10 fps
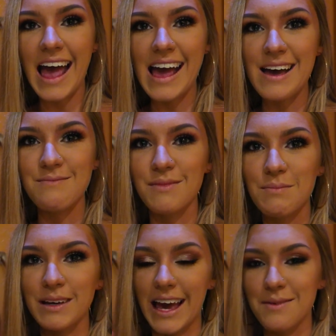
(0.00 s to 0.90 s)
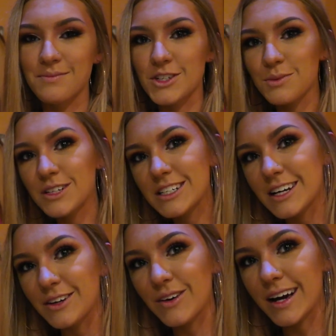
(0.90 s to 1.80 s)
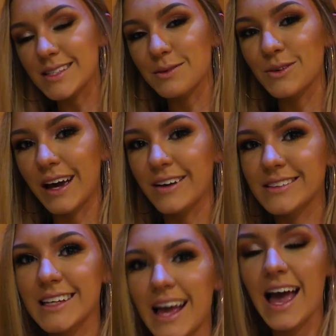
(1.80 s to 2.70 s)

But yeah, just wanted to tell you guys I'm going out